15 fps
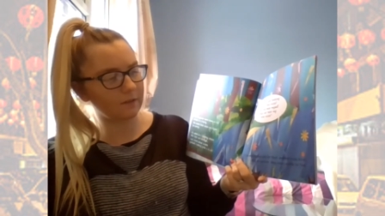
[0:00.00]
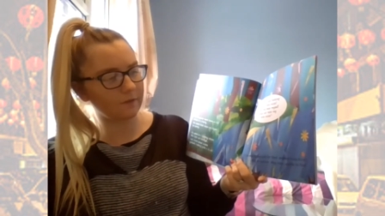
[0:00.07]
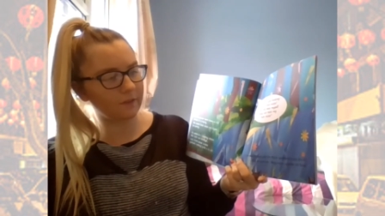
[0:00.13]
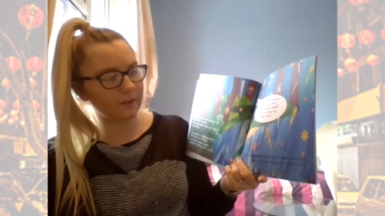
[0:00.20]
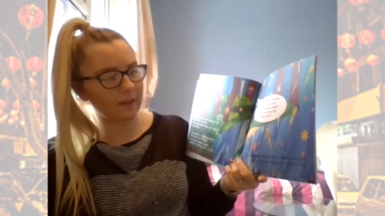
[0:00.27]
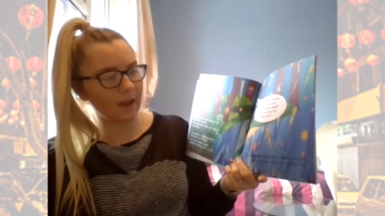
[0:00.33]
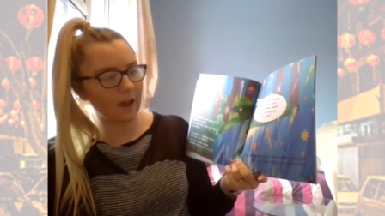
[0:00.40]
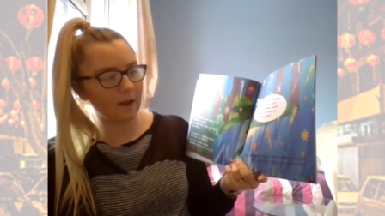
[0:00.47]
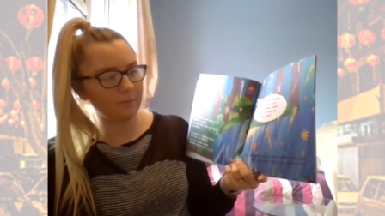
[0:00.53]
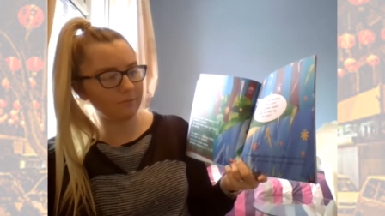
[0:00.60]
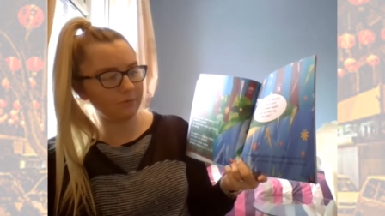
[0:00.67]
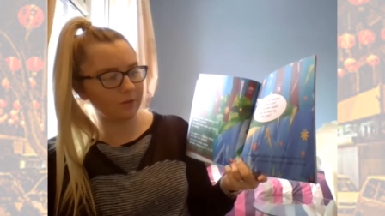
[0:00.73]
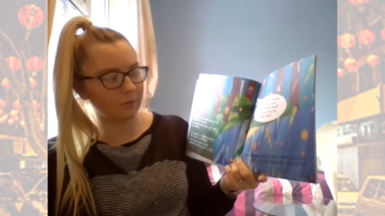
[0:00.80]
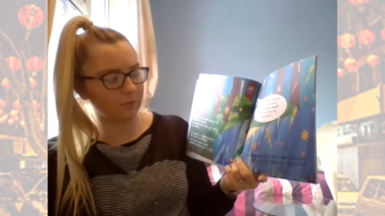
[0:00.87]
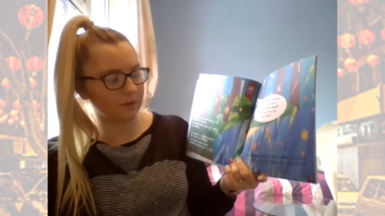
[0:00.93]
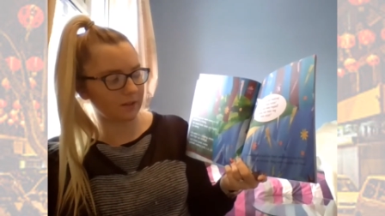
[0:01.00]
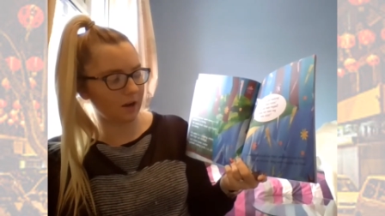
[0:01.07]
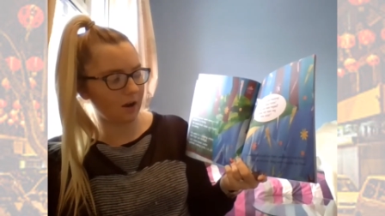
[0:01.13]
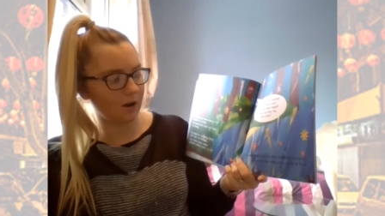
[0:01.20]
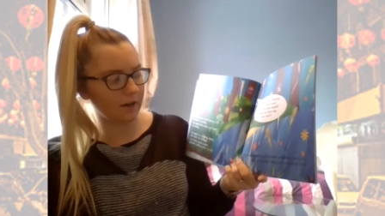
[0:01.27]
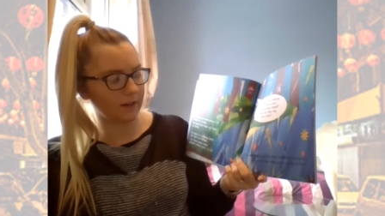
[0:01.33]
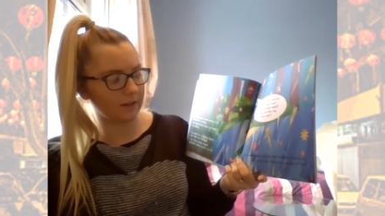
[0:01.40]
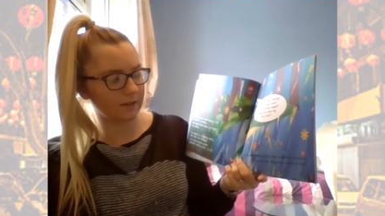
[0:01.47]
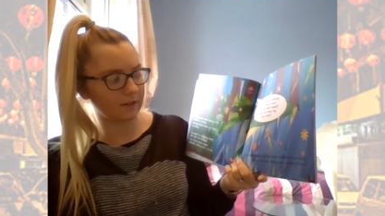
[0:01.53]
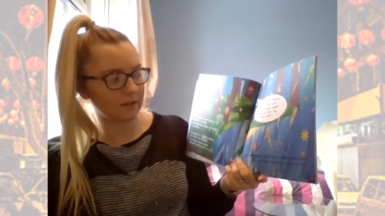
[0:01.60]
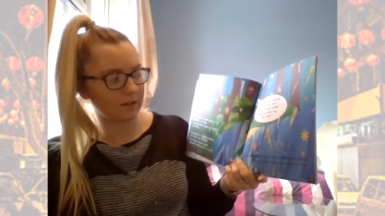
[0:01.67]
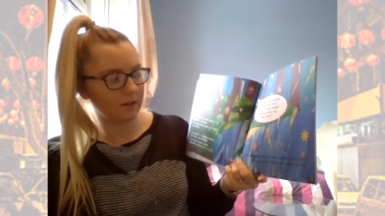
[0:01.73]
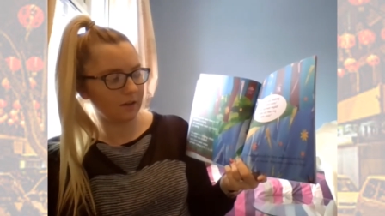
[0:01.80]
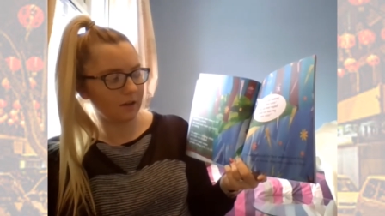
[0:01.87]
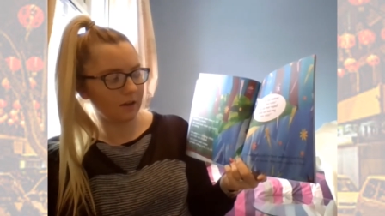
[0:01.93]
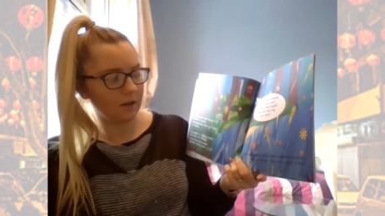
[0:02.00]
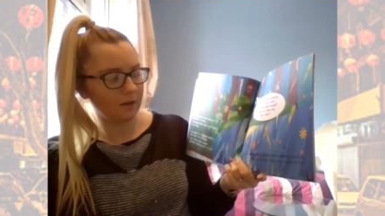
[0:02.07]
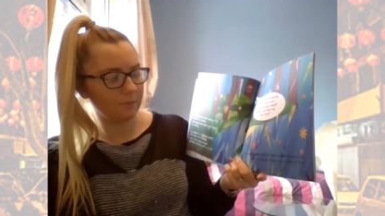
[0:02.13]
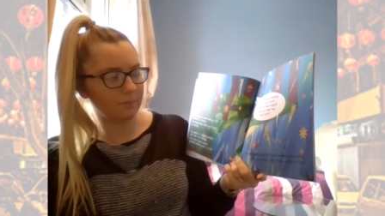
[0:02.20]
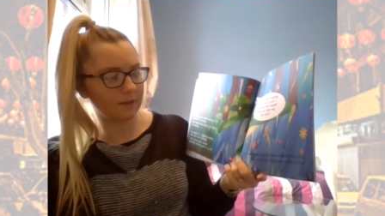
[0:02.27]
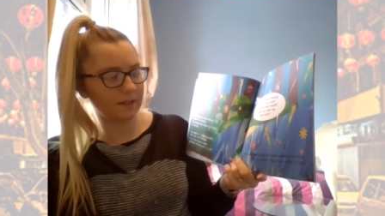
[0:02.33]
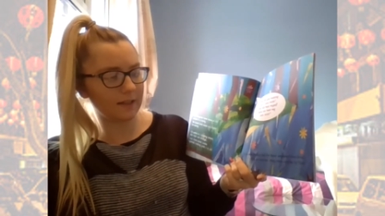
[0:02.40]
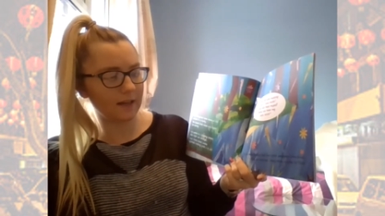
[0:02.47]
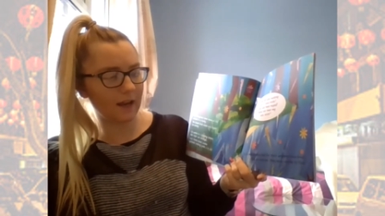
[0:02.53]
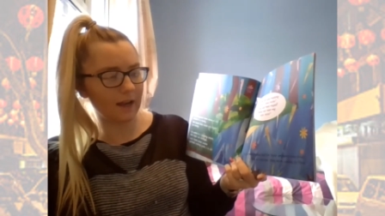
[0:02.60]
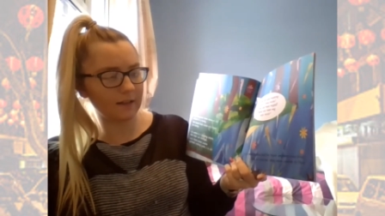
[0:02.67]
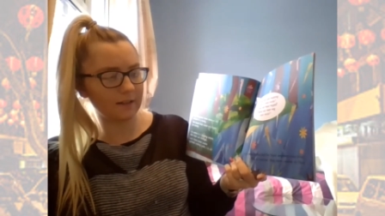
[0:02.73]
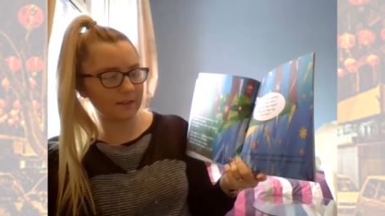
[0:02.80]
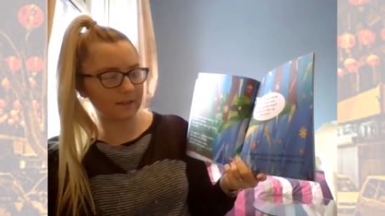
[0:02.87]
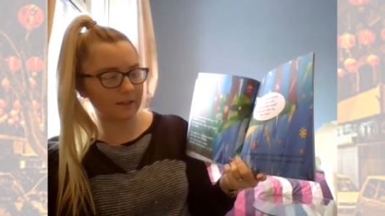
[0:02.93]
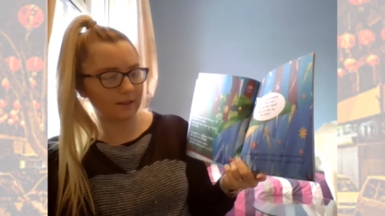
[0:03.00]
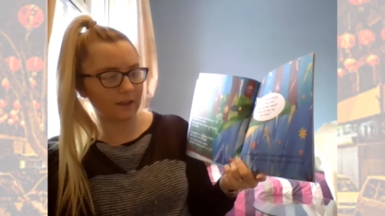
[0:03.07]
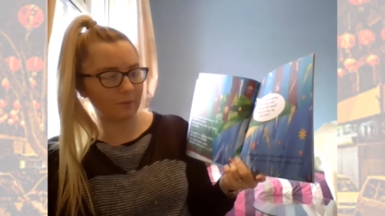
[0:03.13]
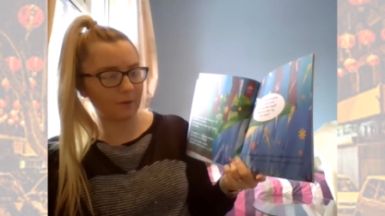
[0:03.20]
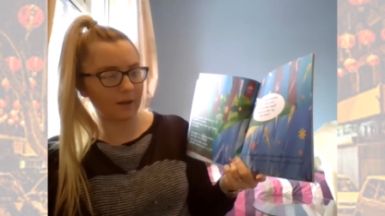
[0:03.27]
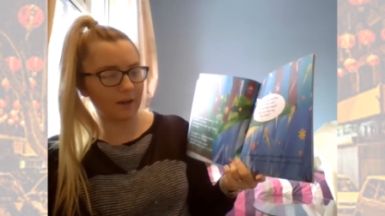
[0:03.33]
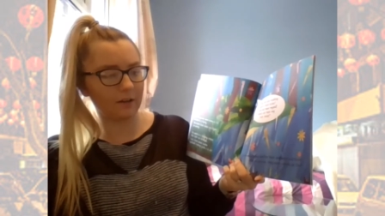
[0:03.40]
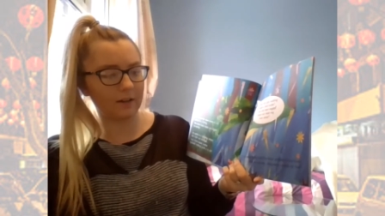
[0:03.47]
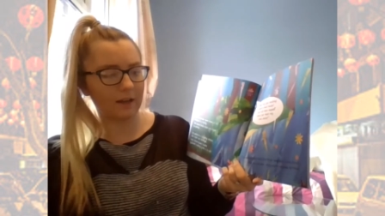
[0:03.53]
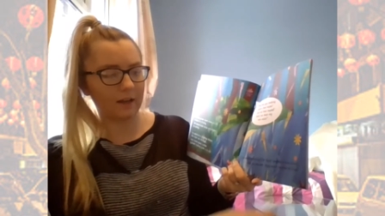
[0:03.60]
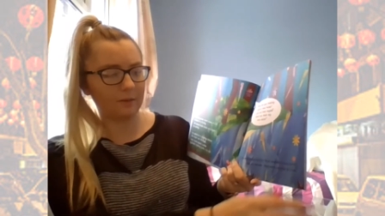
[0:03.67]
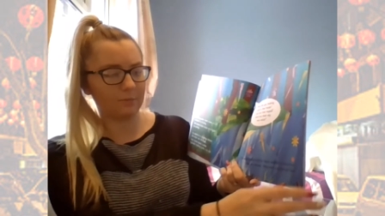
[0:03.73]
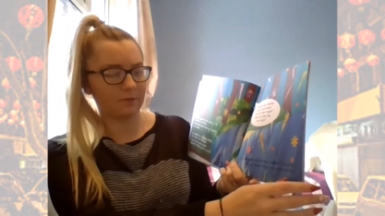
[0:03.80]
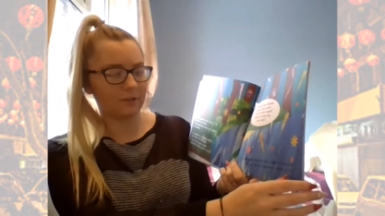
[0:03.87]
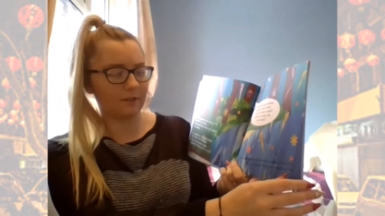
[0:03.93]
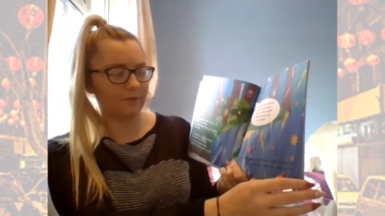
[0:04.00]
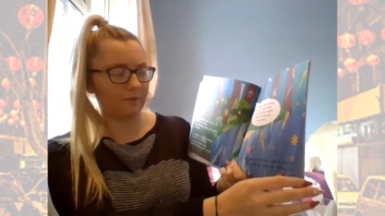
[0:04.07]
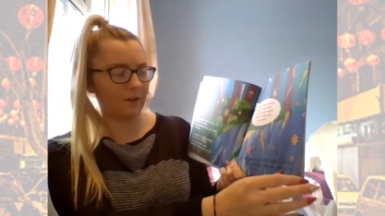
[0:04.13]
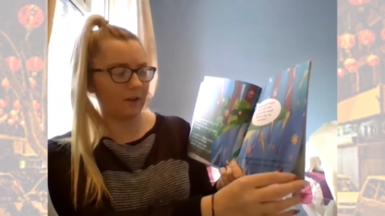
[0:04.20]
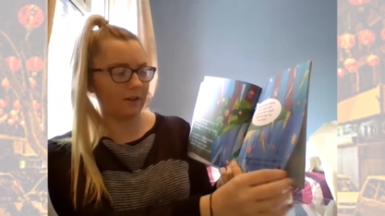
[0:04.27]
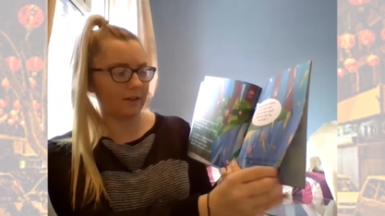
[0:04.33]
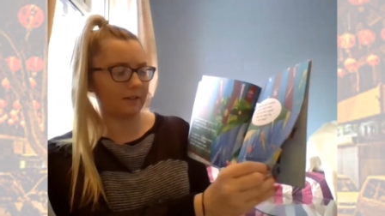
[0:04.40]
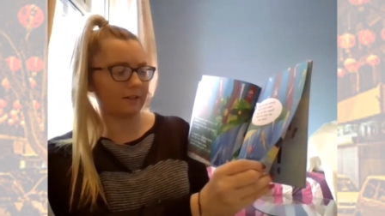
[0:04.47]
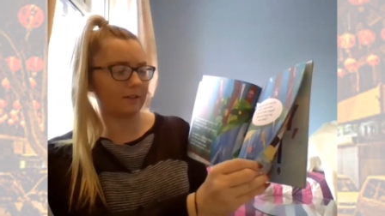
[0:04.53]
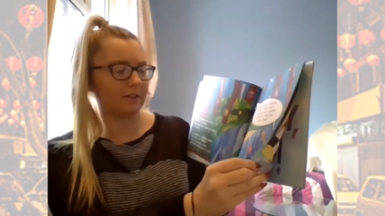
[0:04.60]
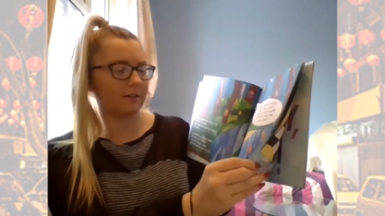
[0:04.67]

for their emperor was kind but an answer they were unable to find.